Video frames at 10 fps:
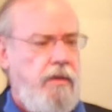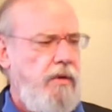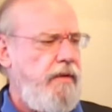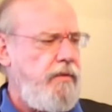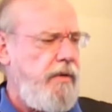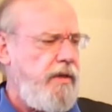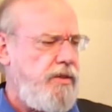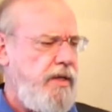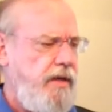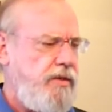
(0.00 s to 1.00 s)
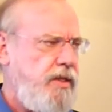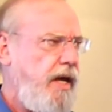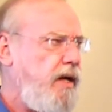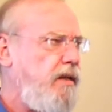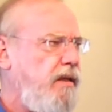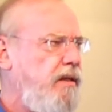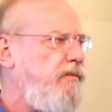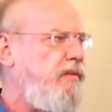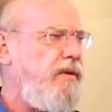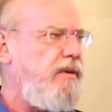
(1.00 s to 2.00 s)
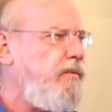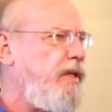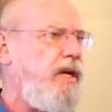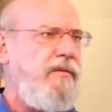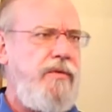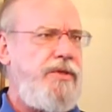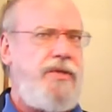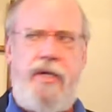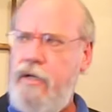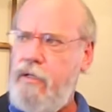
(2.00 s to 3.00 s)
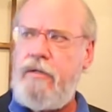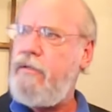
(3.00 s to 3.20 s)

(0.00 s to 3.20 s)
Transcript: Driving around South Seattle looking for a recovery center,